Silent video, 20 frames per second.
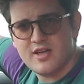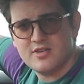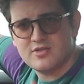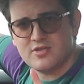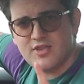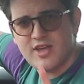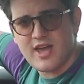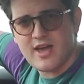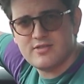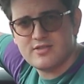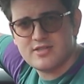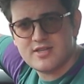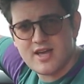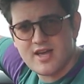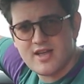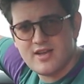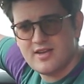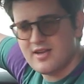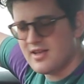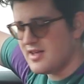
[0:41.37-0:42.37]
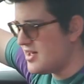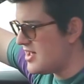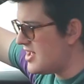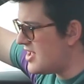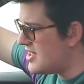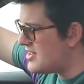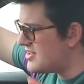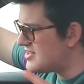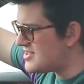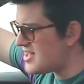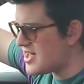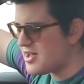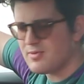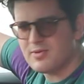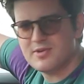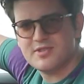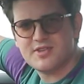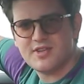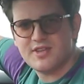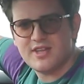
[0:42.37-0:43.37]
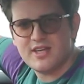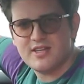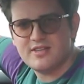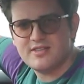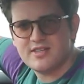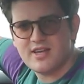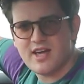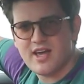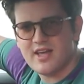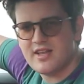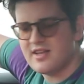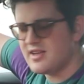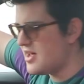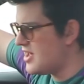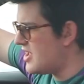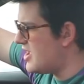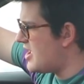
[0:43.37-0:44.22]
is on the outside, the second one's on the inside.